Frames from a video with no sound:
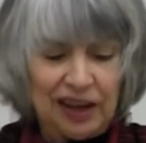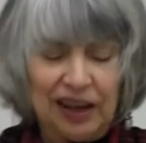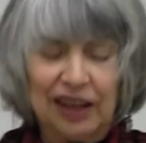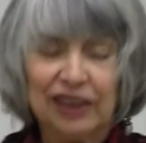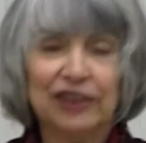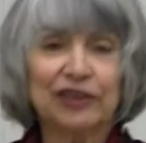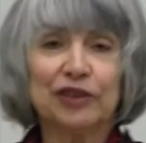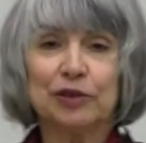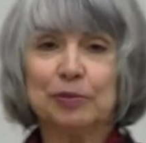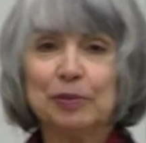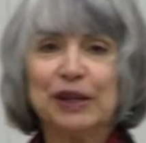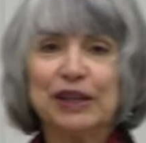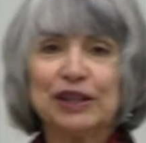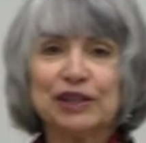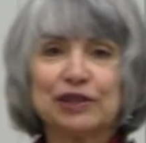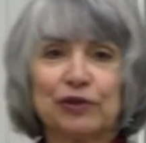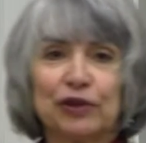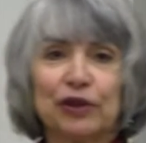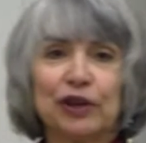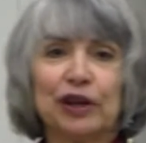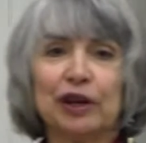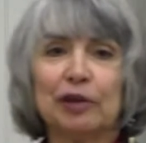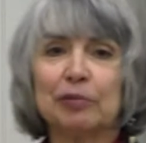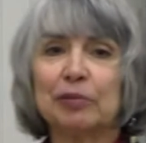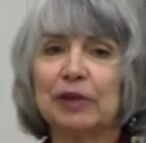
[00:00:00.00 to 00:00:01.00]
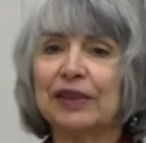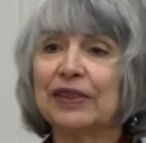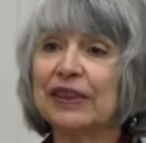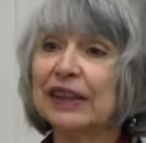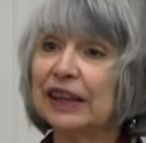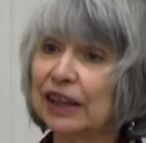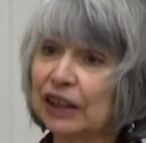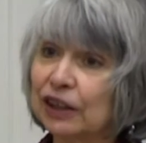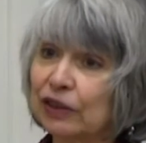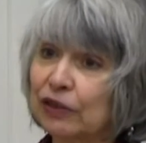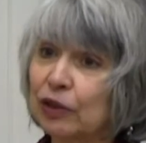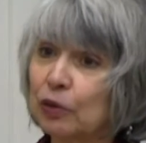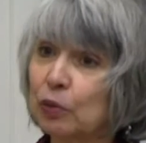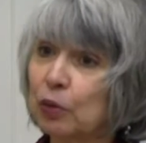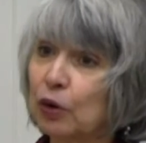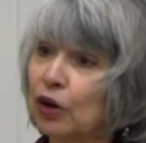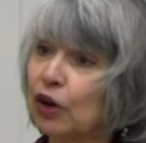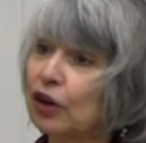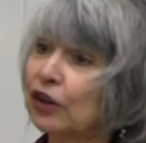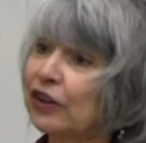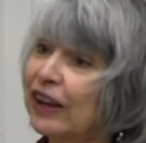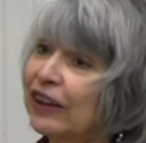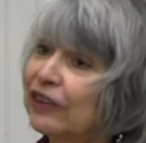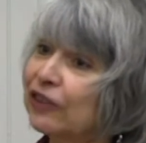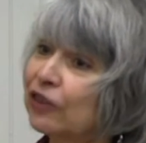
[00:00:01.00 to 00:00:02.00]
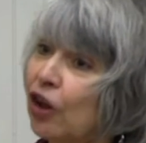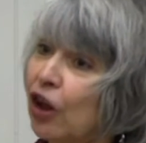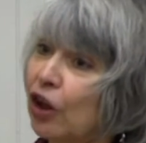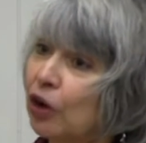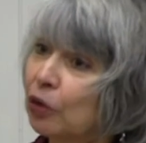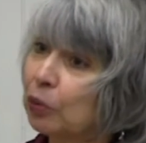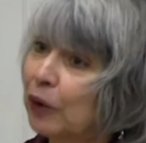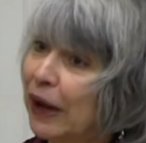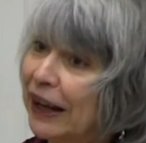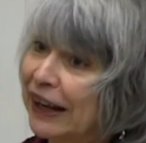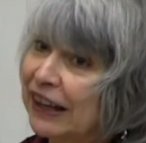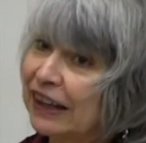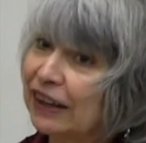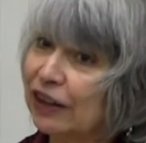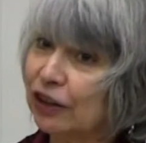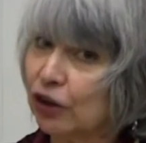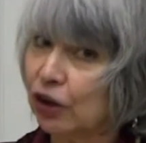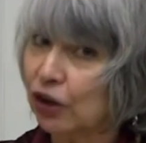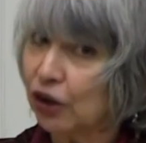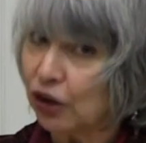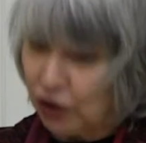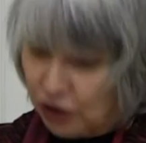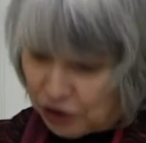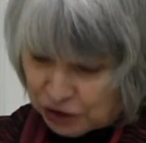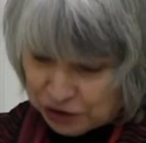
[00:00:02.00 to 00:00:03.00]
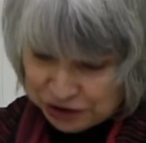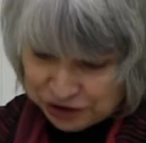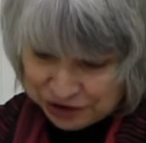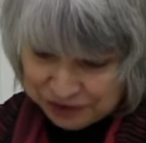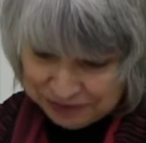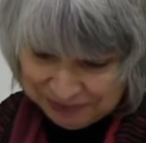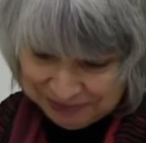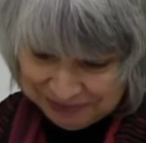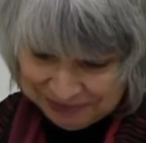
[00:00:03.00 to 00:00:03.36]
This means for him that the end of the world has already occurred.